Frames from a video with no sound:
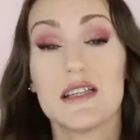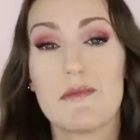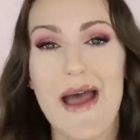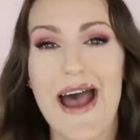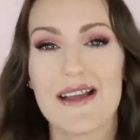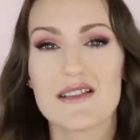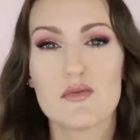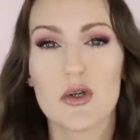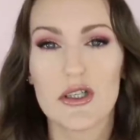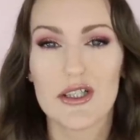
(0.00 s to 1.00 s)
The
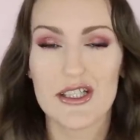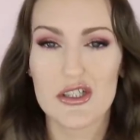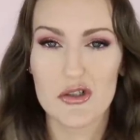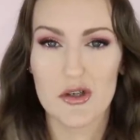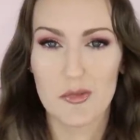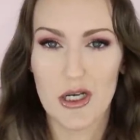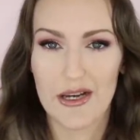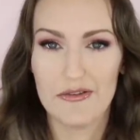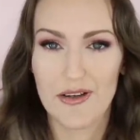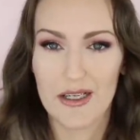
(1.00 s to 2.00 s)
mats, what are you going to do?
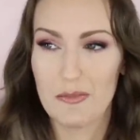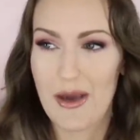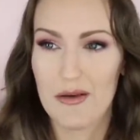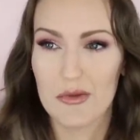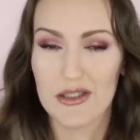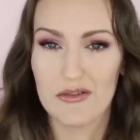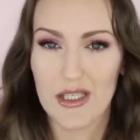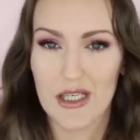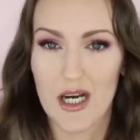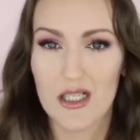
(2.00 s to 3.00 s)
Apply a fucking mat with your
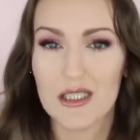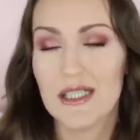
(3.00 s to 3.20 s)
finger?